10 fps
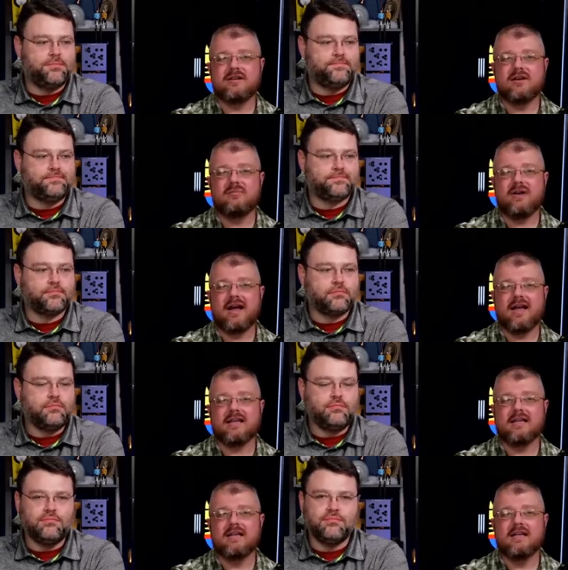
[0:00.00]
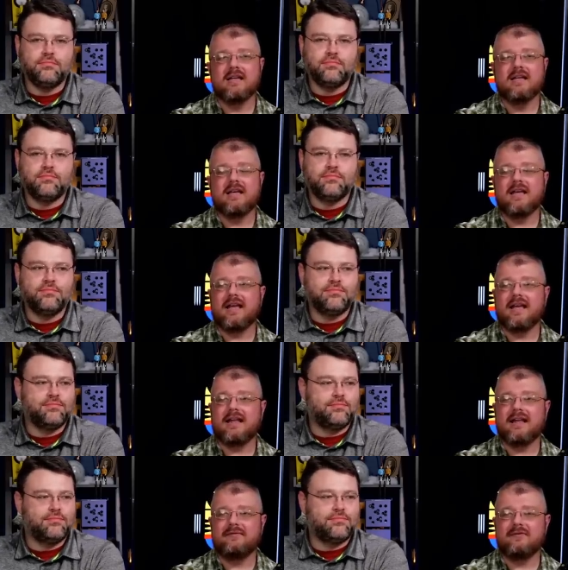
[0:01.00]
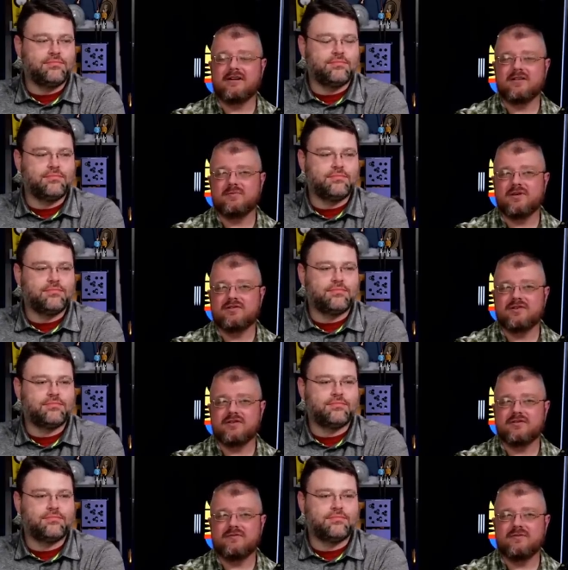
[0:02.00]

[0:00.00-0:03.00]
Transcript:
Speaker 1: going to go back, and after it expunges all this